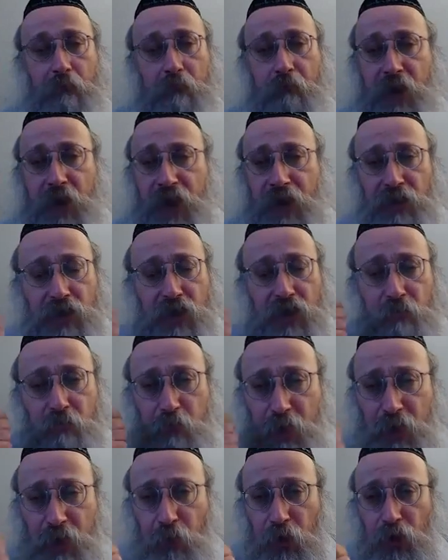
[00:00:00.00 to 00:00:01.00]
Many
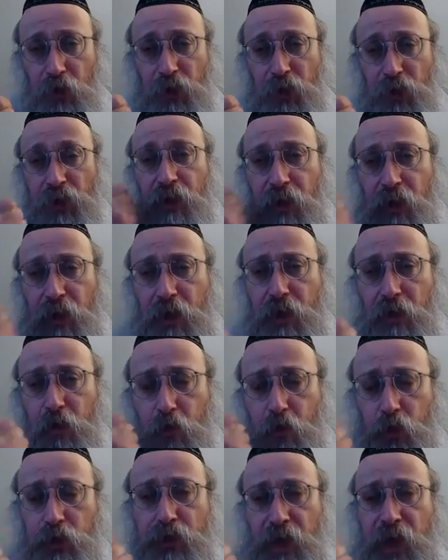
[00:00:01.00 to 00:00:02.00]
people
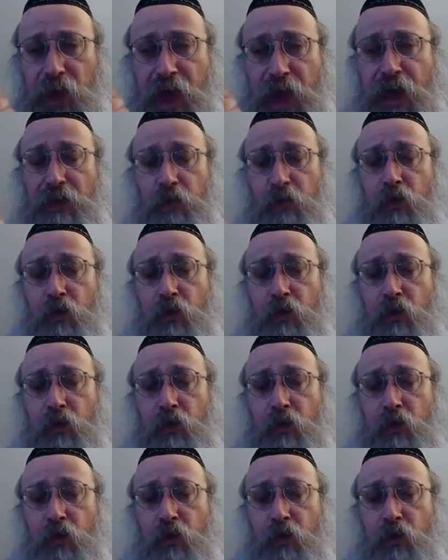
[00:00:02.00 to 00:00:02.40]
kill with the